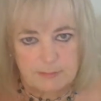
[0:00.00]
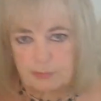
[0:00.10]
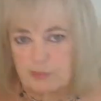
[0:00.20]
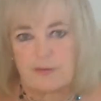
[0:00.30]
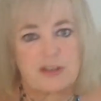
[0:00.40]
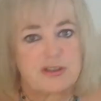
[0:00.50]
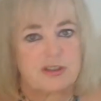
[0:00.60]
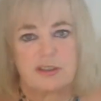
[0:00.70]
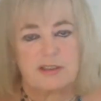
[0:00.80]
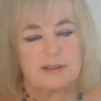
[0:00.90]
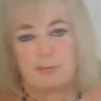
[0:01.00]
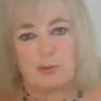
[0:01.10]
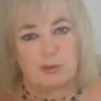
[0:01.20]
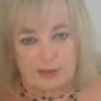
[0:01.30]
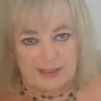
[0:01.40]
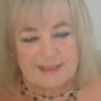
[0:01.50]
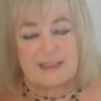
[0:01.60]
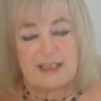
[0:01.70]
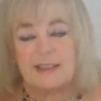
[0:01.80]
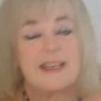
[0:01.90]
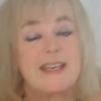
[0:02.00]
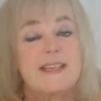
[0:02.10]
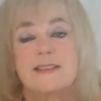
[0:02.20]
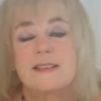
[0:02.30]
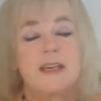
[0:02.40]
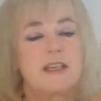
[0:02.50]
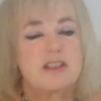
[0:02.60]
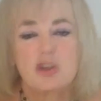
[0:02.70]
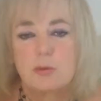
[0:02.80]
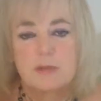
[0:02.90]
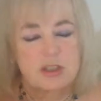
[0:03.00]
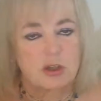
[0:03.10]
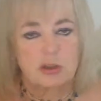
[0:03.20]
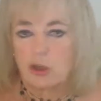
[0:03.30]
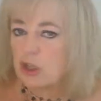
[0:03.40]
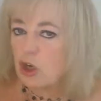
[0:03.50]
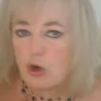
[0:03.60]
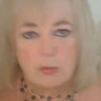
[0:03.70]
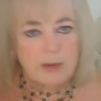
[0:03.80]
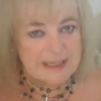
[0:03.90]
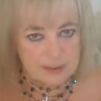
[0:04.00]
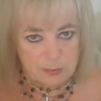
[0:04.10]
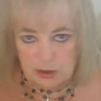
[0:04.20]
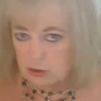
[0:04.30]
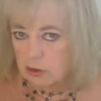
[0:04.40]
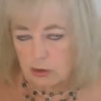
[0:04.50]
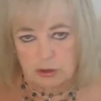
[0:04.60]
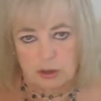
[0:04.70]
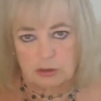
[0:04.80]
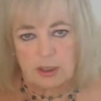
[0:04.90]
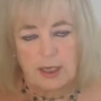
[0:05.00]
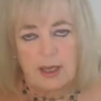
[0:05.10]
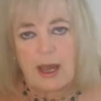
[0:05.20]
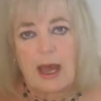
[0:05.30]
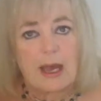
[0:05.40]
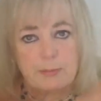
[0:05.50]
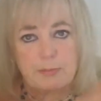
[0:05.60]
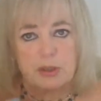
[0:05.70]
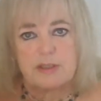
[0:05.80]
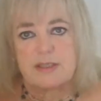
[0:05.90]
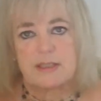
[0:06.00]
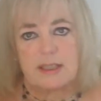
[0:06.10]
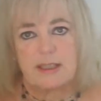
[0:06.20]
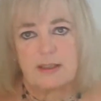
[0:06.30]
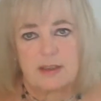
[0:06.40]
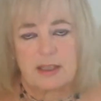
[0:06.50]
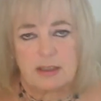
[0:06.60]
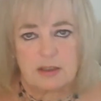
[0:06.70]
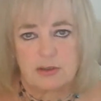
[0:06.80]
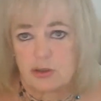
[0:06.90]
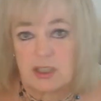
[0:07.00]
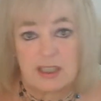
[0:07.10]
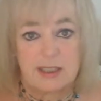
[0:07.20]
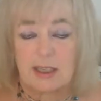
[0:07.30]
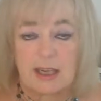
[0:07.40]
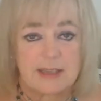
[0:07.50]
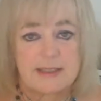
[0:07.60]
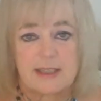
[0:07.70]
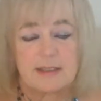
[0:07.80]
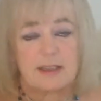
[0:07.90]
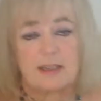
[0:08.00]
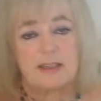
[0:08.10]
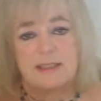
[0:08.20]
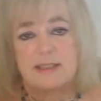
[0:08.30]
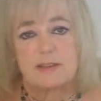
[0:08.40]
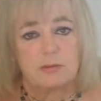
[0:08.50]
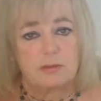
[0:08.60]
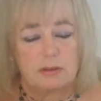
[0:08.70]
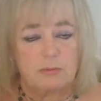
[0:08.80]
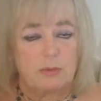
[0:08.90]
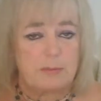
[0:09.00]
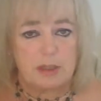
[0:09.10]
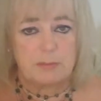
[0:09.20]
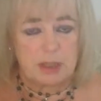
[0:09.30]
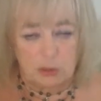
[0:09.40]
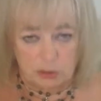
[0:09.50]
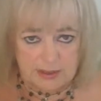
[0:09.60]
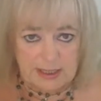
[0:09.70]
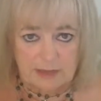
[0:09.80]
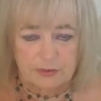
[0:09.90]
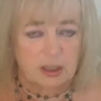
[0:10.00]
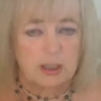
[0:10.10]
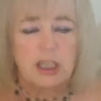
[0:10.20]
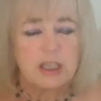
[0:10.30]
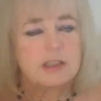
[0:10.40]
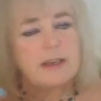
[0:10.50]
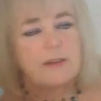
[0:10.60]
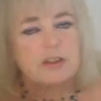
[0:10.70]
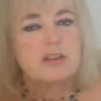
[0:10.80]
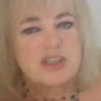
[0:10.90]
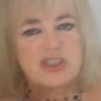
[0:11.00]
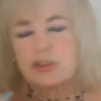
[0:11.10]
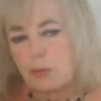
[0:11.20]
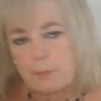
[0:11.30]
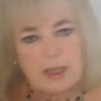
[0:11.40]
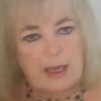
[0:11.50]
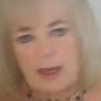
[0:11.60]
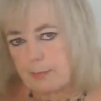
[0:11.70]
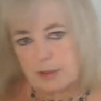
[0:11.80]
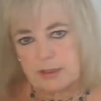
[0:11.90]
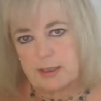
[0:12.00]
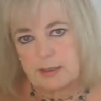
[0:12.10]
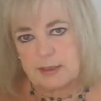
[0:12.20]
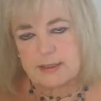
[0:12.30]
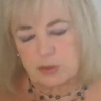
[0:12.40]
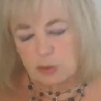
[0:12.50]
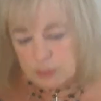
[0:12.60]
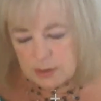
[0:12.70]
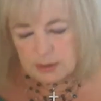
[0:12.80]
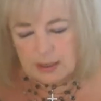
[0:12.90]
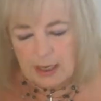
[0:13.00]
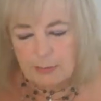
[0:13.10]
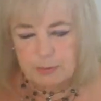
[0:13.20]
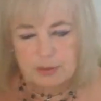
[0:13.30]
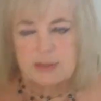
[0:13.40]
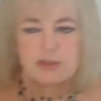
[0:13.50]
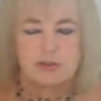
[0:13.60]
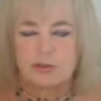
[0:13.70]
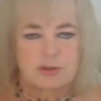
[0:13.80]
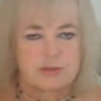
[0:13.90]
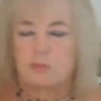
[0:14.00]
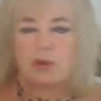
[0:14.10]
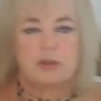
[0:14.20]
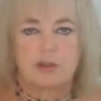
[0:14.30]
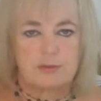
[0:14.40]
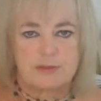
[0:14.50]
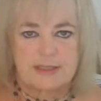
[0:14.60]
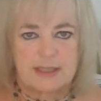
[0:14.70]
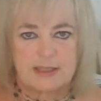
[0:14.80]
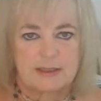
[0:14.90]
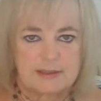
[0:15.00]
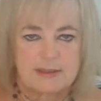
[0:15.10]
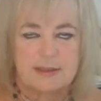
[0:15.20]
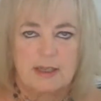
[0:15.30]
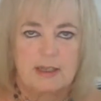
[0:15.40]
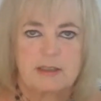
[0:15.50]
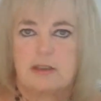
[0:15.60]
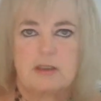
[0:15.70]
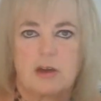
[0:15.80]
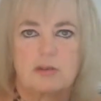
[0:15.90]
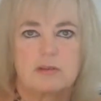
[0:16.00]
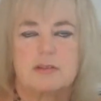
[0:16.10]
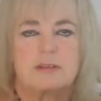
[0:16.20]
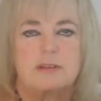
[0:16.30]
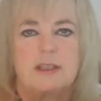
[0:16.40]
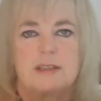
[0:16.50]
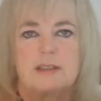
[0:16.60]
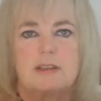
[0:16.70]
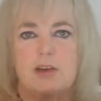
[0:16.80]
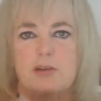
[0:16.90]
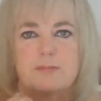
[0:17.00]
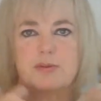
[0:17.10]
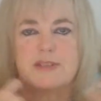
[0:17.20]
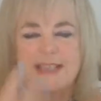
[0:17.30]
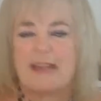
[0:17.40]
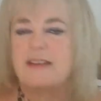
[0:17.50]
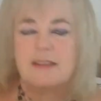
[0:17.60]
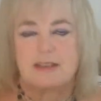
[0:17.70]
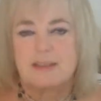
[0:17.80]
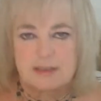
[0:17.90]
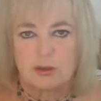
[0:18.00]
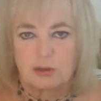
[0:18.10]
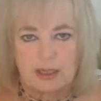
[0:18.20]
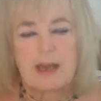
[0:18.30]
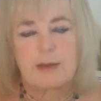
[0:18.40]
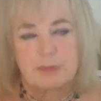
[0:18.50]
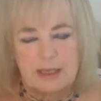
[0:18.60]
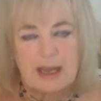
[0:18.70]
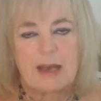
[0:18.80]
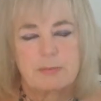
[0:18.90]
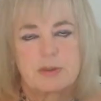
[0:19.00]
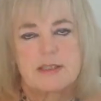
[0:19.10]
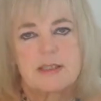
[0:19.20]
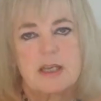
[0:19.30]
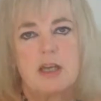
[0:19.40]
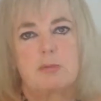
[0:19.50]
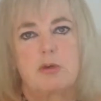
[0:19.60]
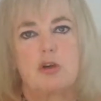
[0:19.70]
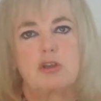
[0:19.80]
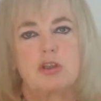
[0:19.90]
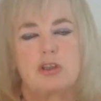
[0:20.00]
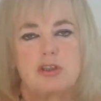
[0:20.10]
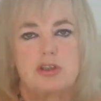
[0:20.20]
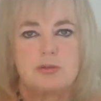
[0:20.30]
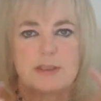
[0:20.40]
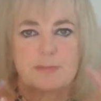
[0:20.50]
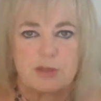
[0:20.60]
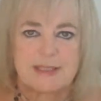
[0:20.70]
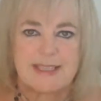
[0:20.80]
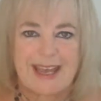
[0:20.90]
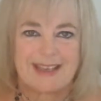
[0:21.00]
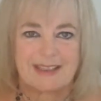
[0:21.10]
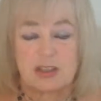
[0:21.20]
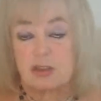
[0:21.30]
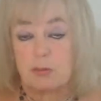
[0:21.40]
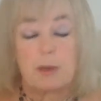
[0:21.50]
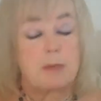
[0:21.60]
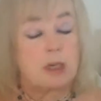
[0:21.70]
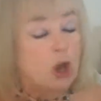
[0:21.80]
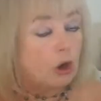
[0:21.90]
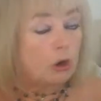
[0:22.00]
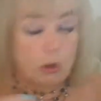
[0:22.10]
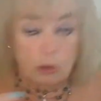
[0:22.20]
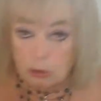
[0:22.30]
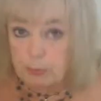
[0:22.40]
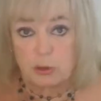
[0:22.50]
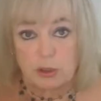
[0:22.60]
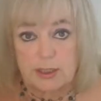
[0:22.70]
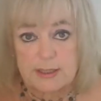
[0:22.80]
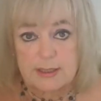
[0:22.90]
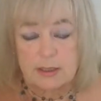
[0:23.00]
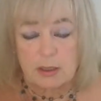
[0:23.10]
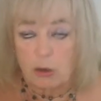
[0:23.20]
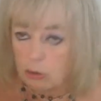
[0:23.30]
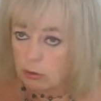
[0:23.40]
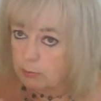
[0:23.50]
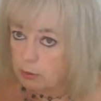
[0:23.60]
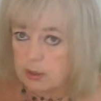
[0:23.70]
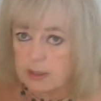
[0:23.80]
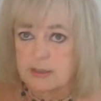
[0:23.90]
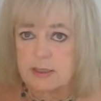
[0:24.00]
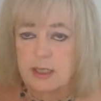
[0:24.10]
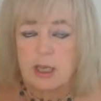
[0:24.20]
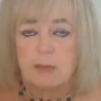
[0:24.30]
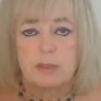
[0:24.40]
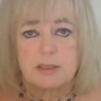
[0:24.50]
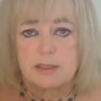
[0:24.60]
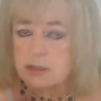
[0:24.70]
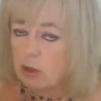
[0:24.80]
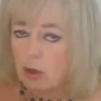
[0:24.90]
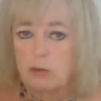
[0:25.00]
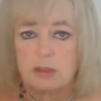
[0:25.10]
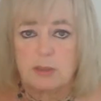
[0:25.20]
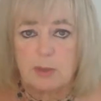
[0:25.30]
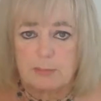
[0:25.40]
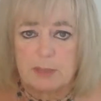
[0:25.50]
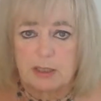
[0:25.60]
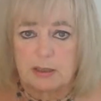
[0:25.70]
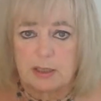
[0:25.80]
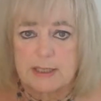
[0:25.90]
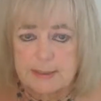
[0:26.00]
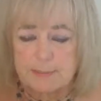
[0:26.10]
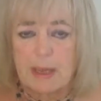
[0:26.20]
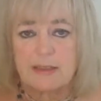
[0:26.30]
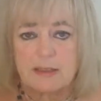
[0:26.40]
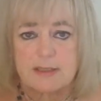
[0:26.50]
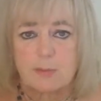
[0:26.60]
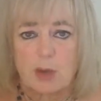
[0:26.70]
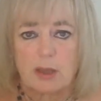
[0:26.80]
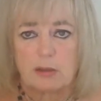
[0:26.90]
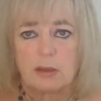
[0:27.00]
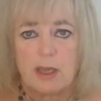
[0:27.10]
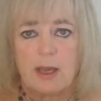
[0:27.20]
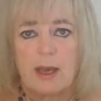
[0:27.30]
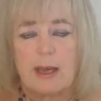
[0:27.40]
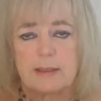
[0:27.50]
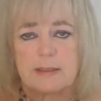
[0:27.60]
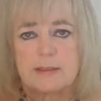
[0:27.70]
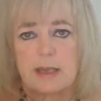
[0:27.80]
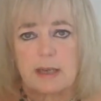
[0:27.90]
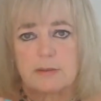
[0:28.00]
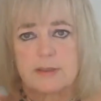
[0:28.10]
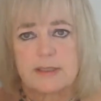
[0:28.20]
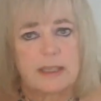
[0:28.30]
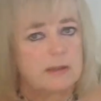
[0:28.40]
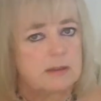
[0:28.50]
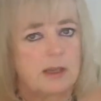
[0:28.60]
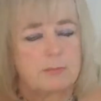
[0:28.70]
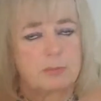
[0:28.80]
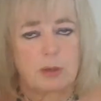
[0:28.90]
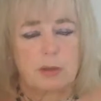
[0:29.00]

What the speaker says: profession in the book, isn't it? And it is. It's always gone on. It always will gone on. I personally think you should legalise it, and then at least the women will be looked after. You're never going to stop it happening. It's always going to happen. It's just one of those things. You can't pretend that it's not going to happen. It happens. But all you can do is protect the women, or boys, because it's not only women, it's men as well. And I was thinking that